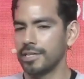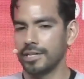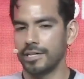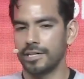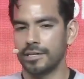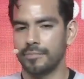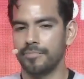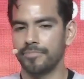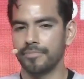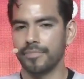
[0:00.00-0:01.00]

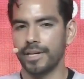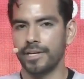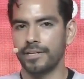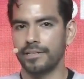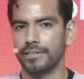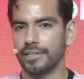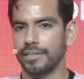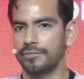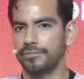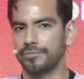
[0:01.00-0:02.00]
And
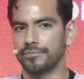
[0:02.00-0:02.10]
I've